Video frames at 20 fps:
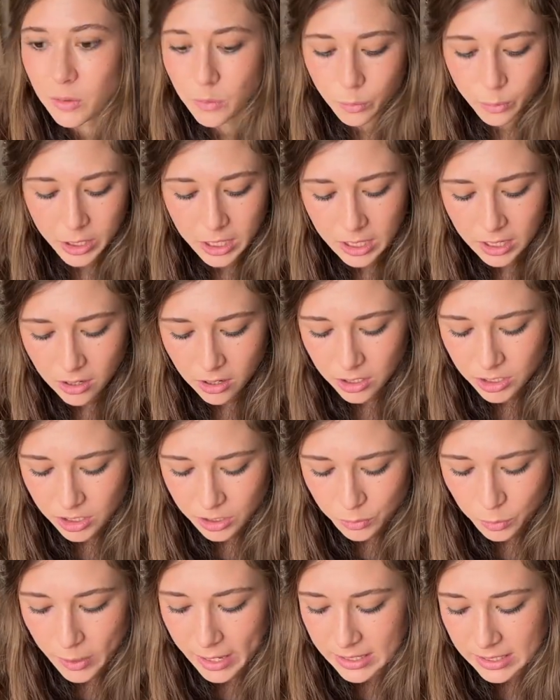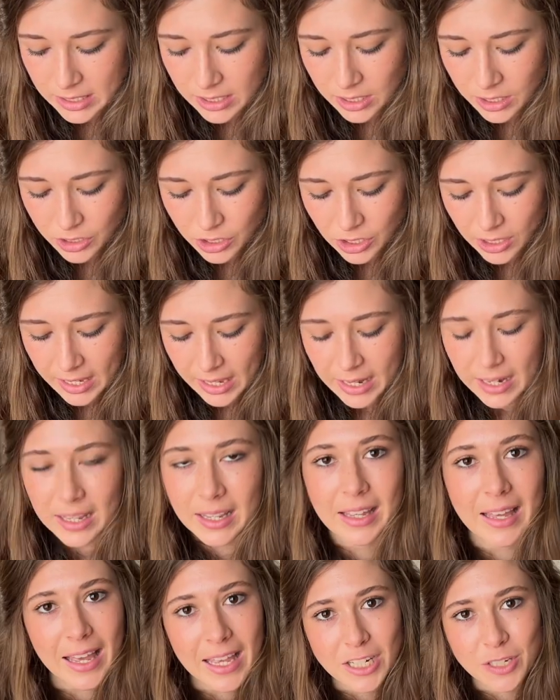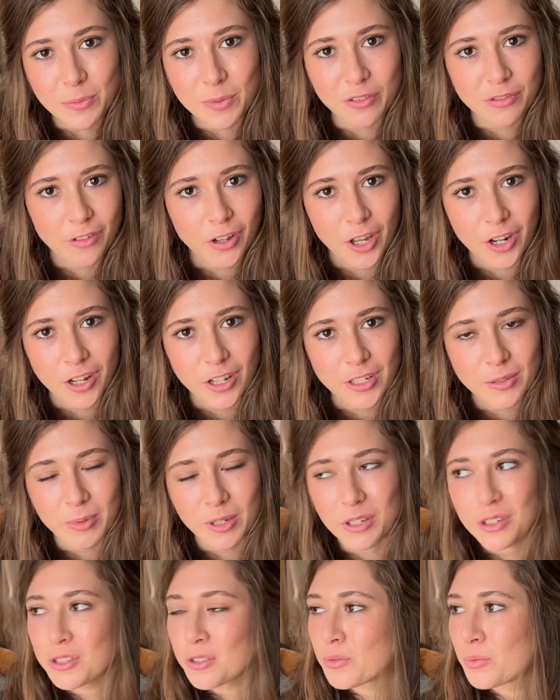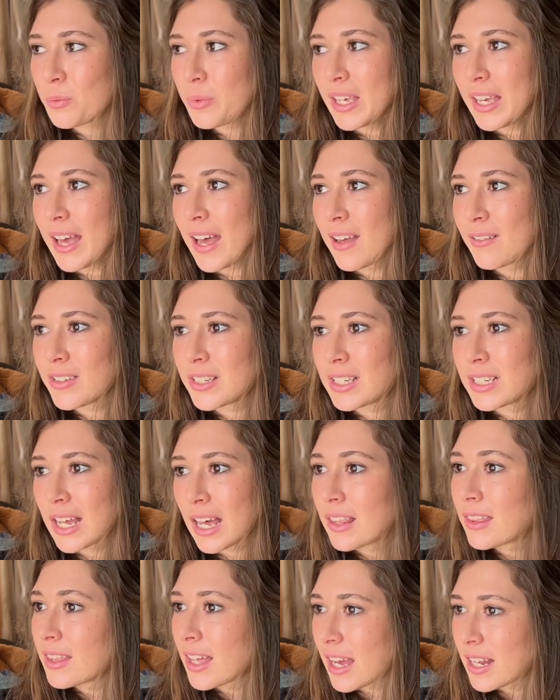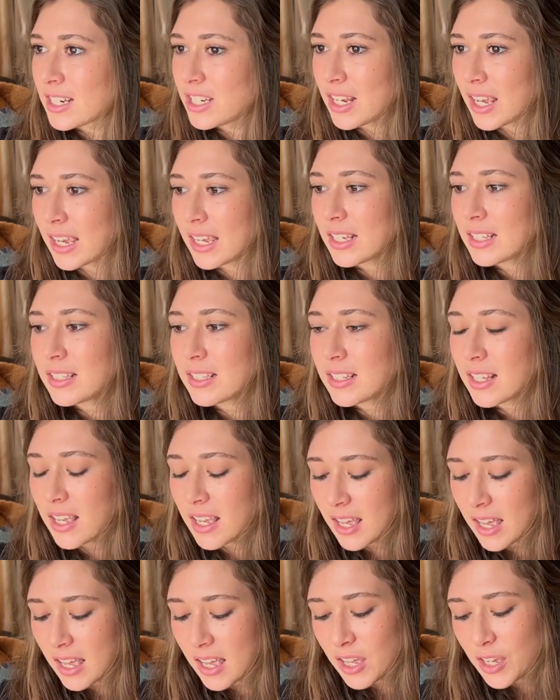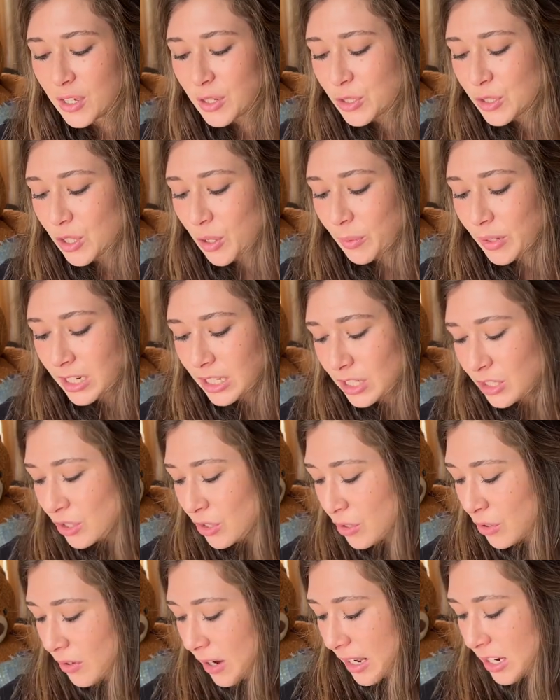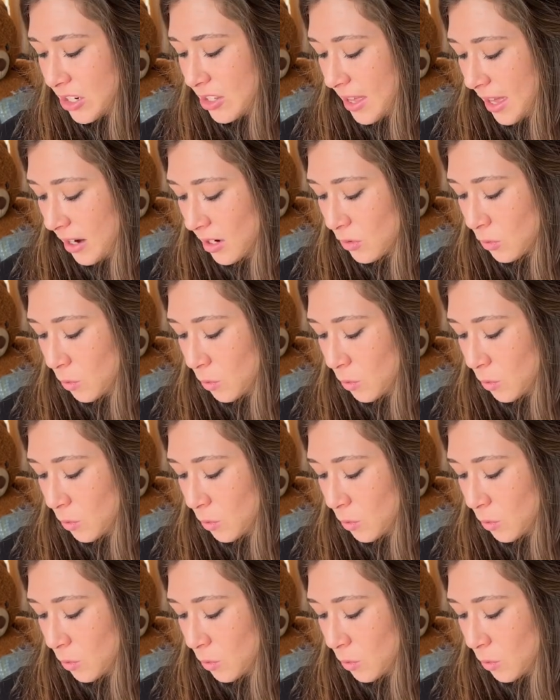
We are just waiting to get engagement photos because we haven't done that yet, so we need to arrange that as